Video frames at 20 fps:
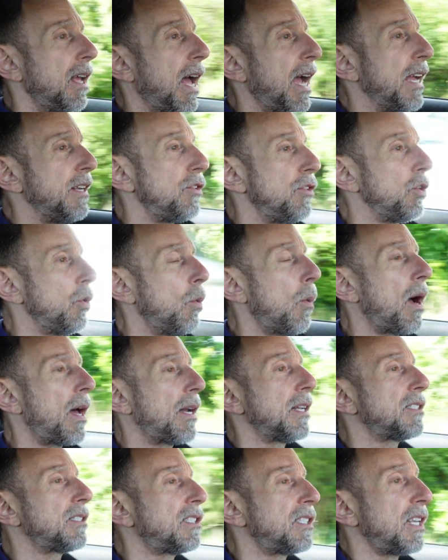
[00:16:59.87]
I do
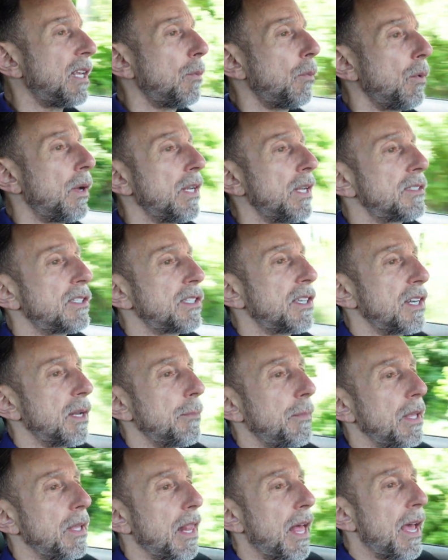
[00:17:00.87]
want to see what it's going
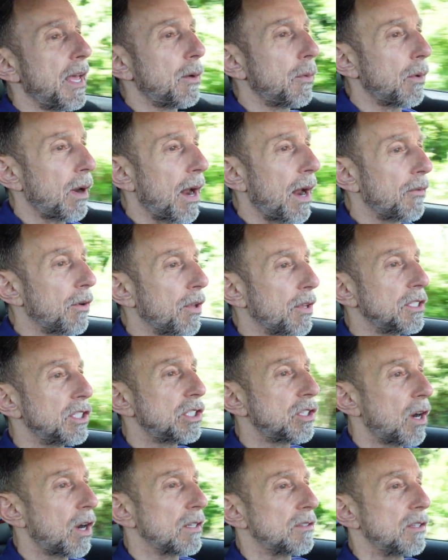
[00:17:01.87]
to be like when I really
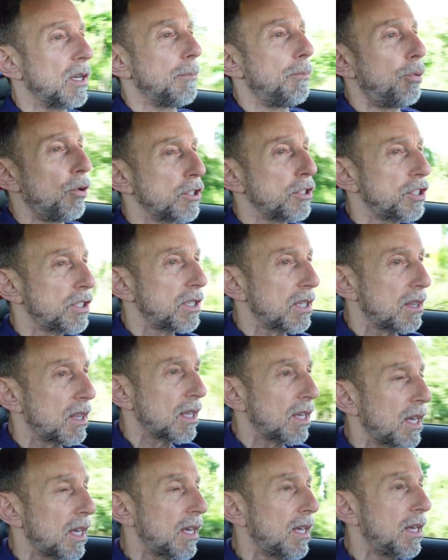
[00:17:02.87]
start to push the
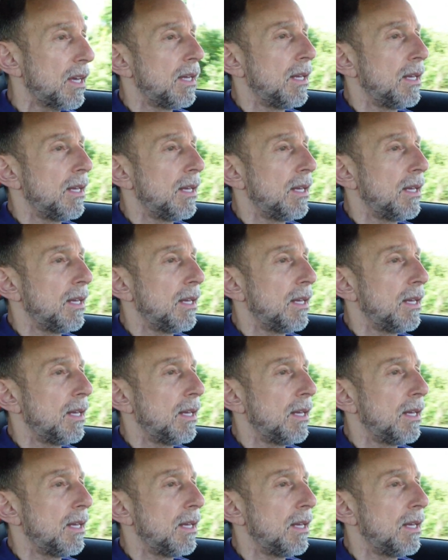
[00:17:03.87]
thing.